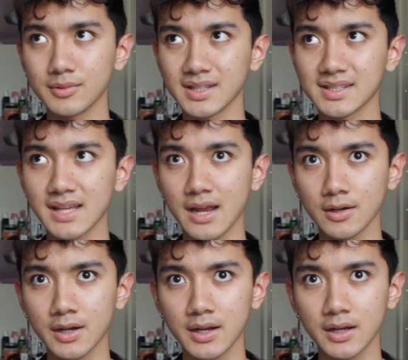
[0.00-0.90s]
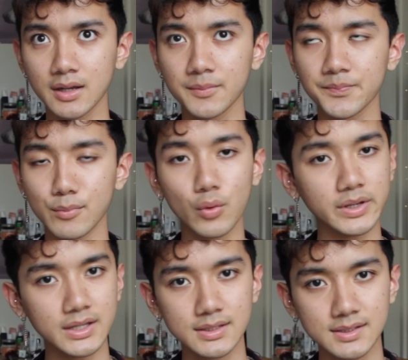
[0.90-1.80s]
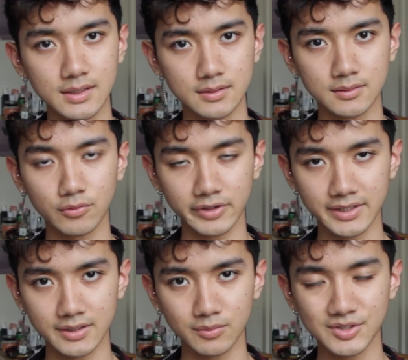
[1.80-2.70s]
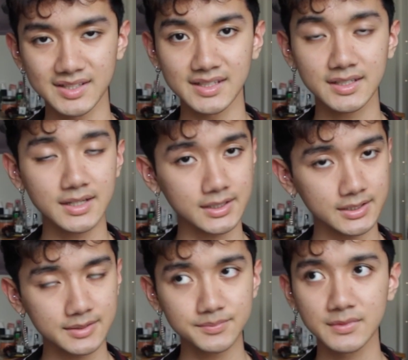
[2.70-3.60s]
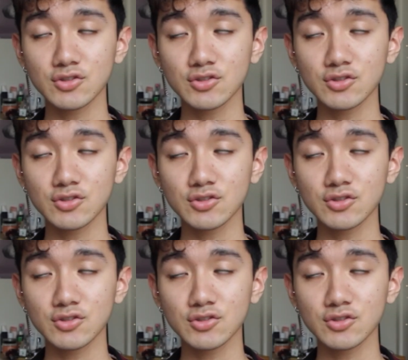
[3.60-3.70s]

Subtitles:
It was a Saturday at Mohegan Arena, which is in Connecticut.